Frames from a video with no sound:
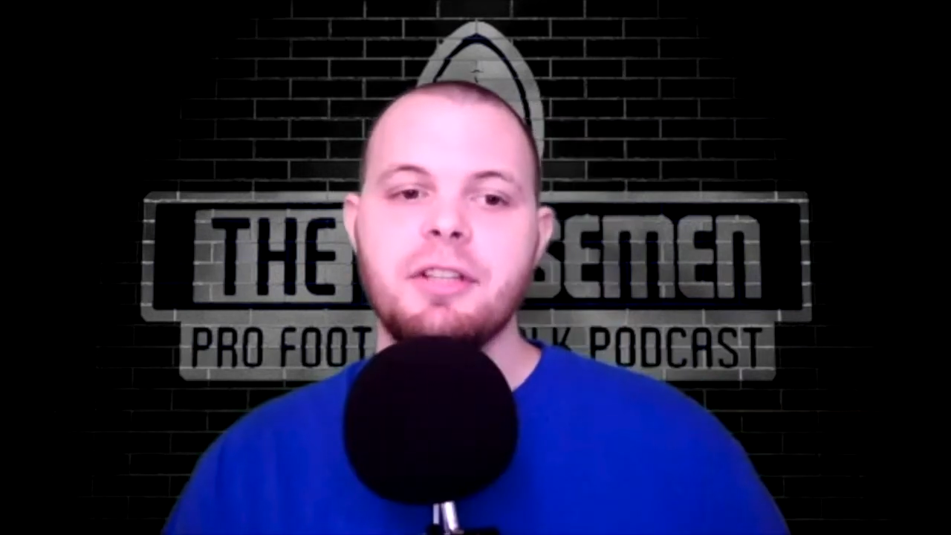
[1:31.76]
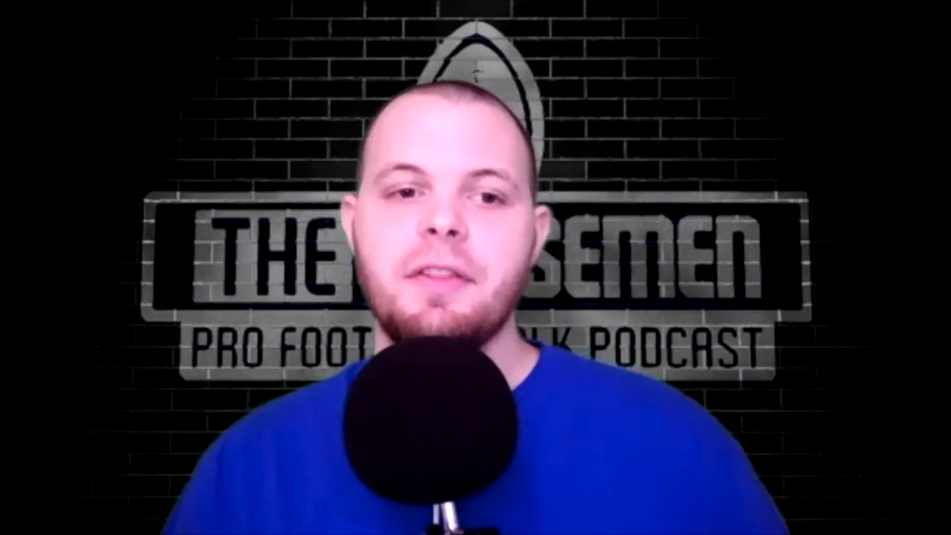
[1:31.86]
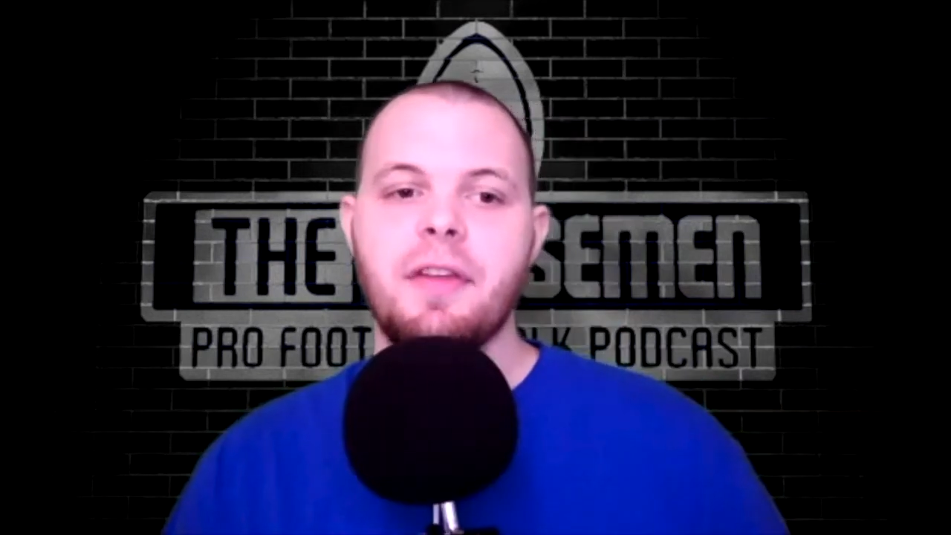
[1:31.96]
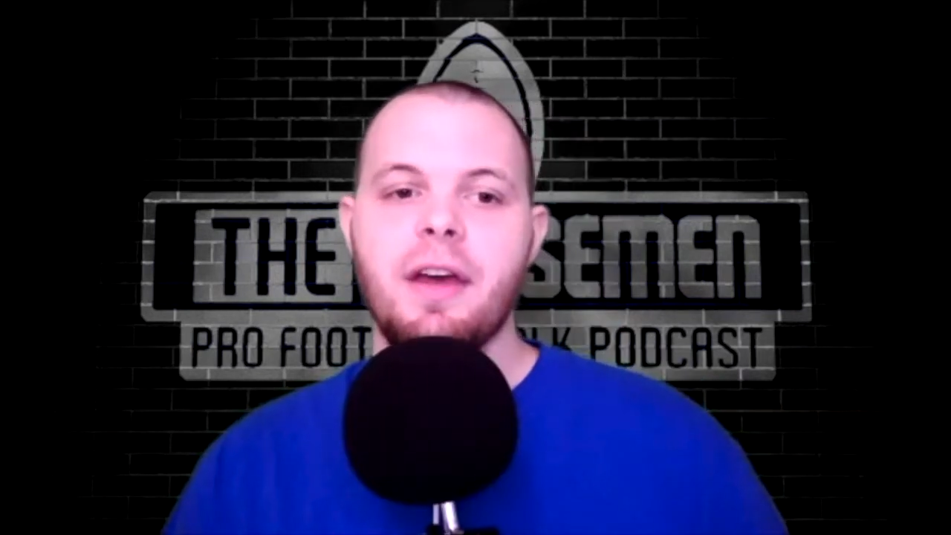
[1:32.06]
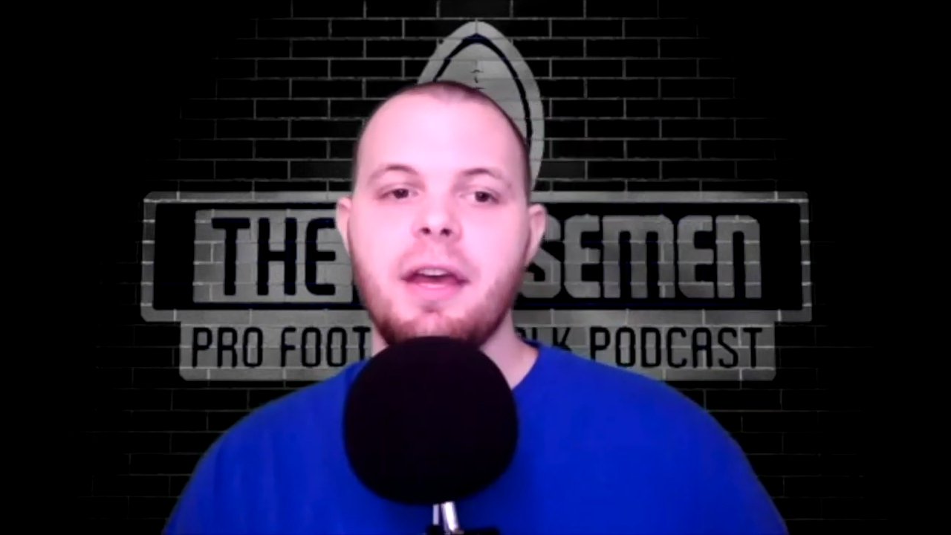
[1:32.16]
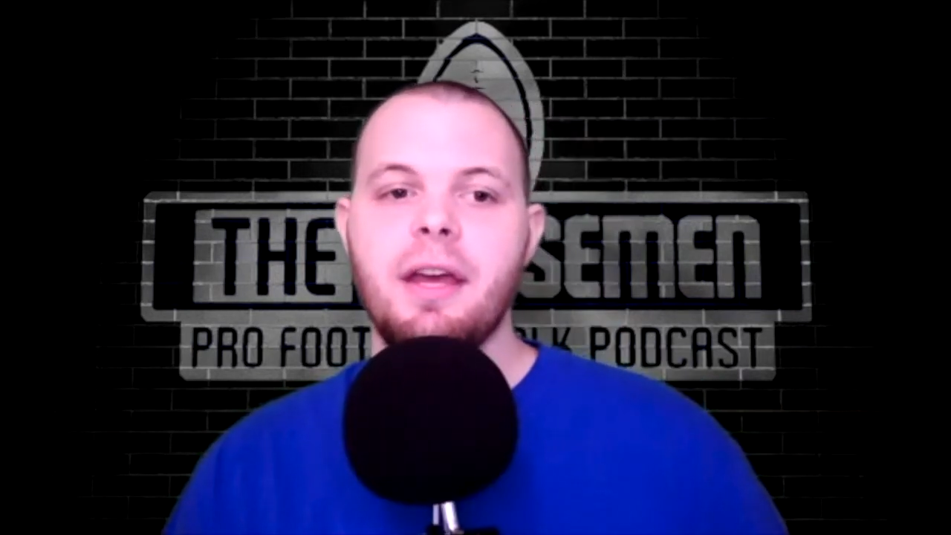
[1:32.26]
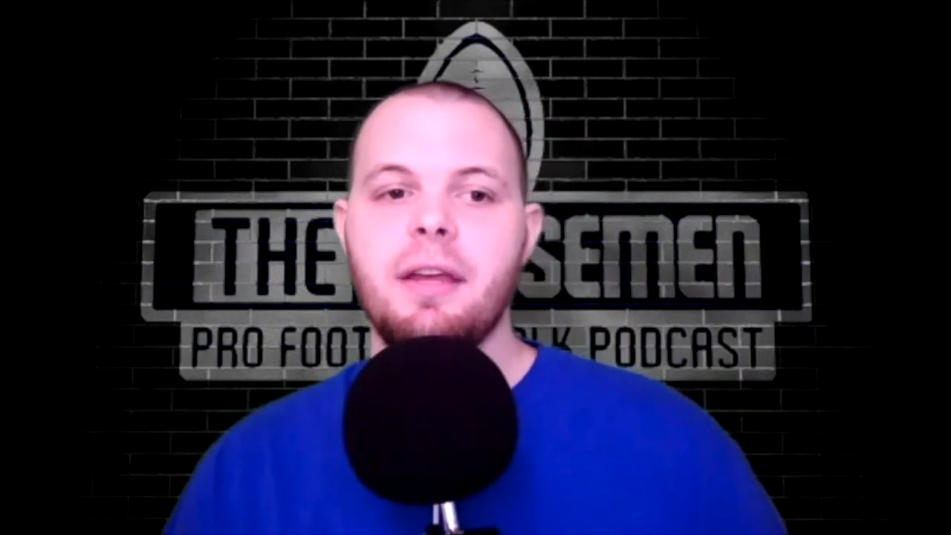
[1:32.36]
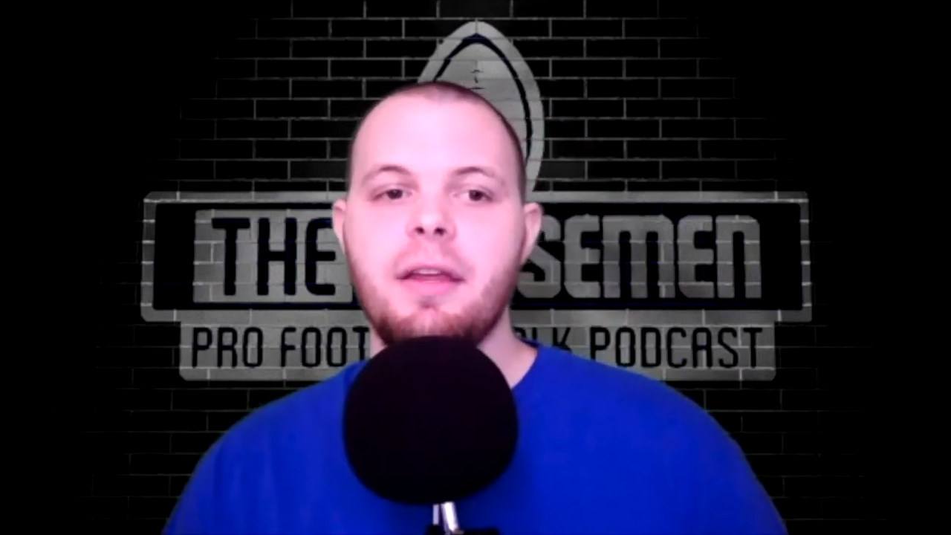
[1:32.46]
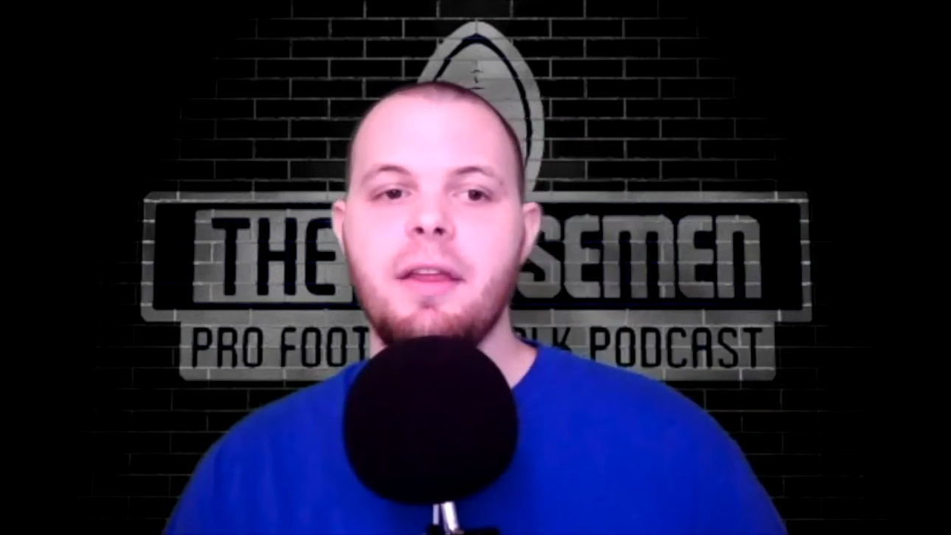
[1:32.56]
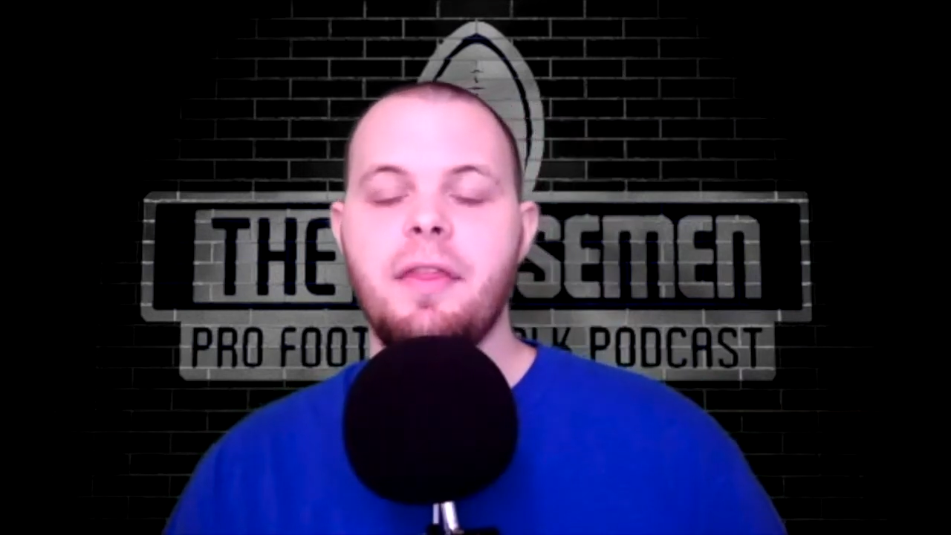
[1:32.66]
they
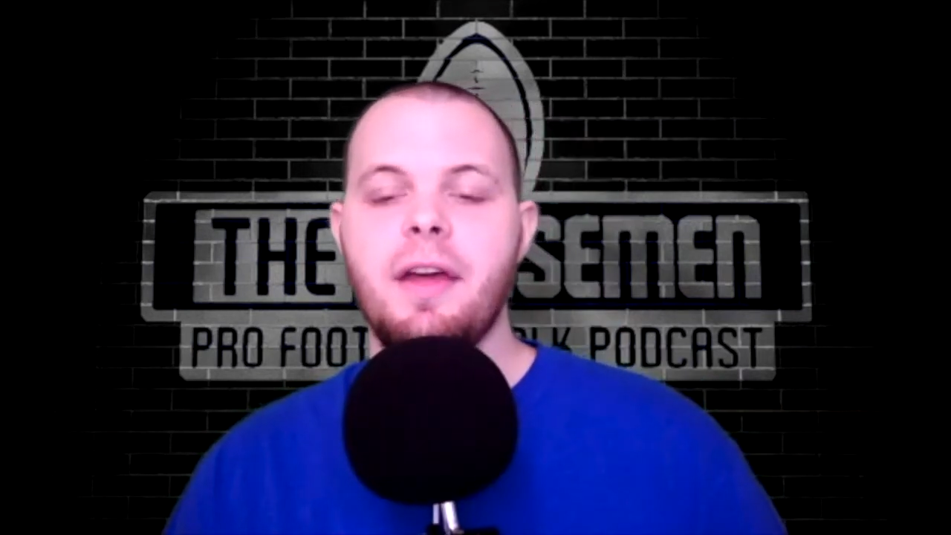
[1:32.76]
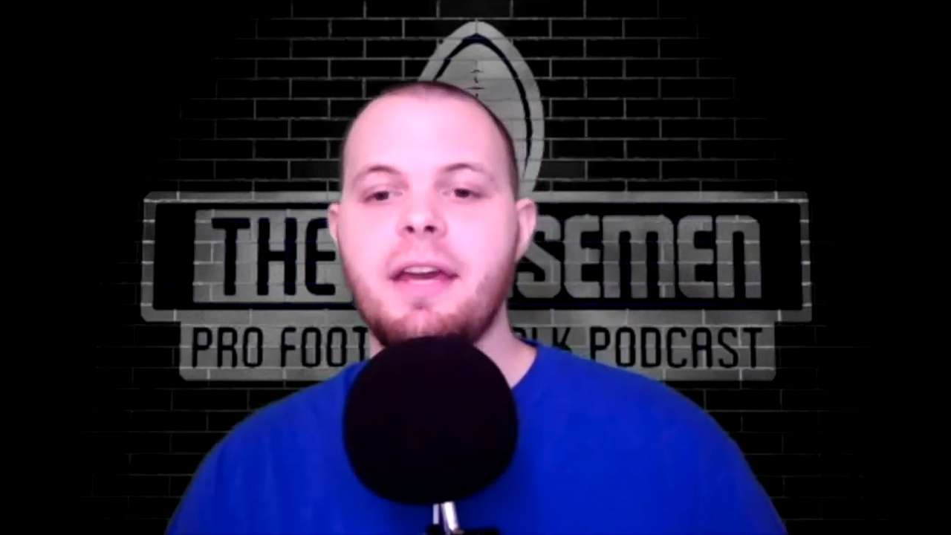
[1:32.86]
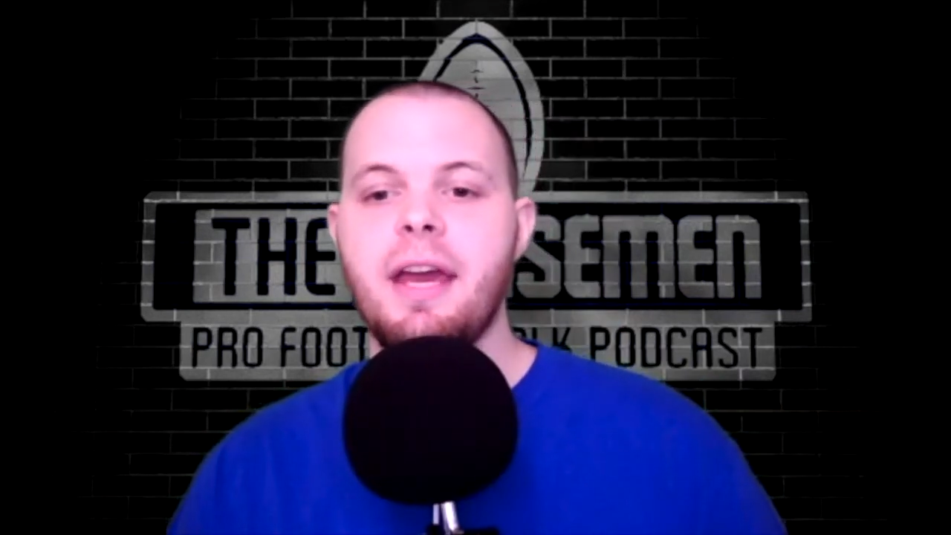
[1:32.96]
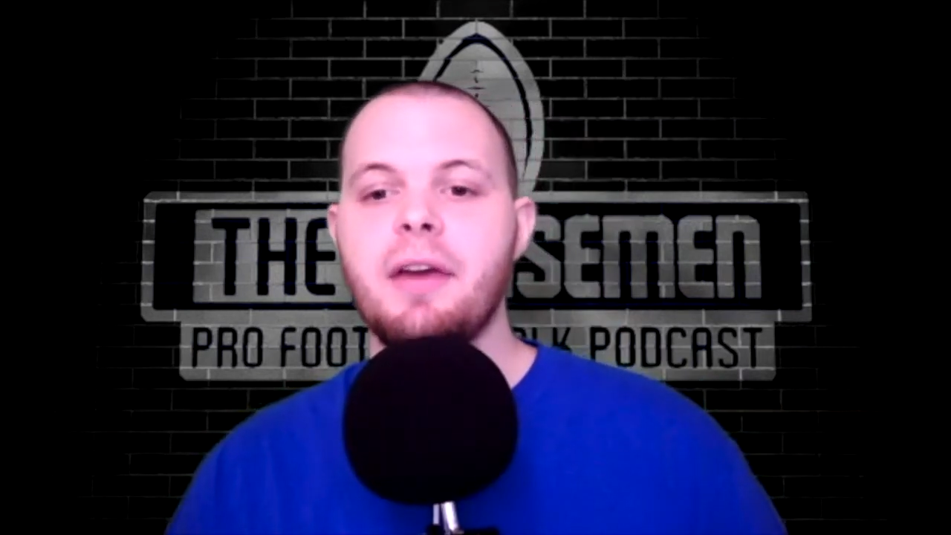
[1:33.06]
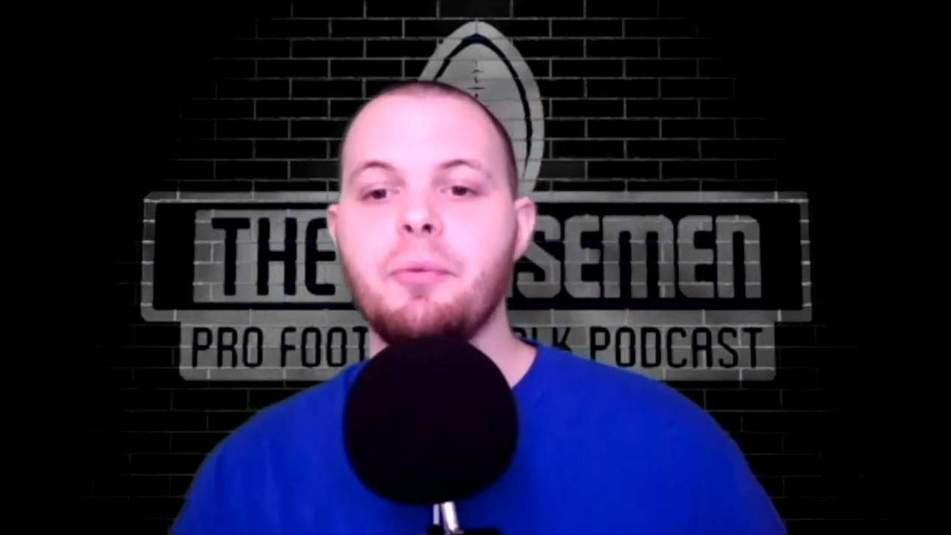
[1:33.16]
can't